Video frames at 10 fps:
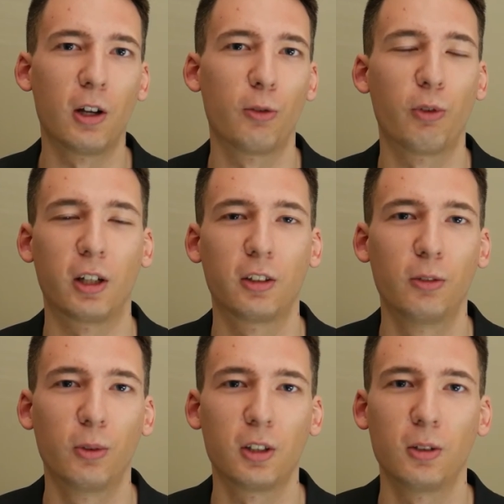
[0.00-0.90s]

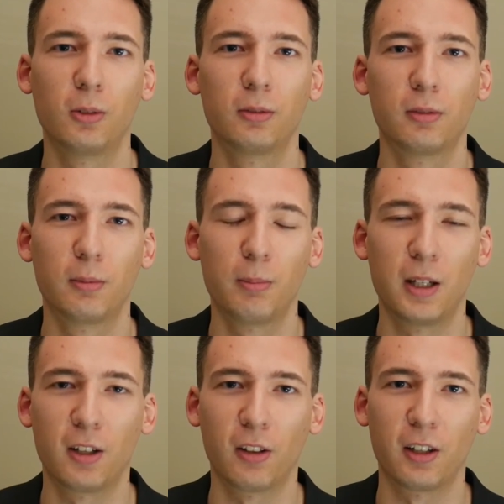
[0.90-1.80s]
effective when you
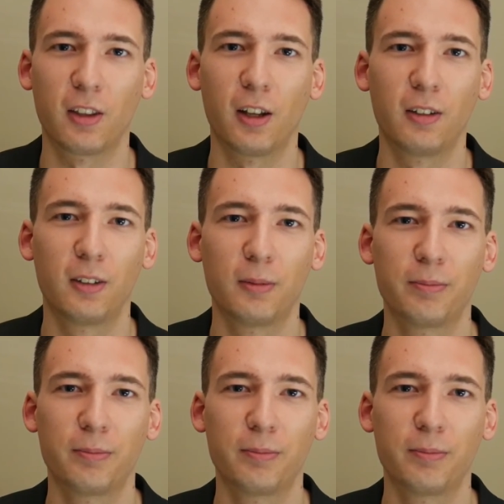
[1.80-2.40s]
make it like that.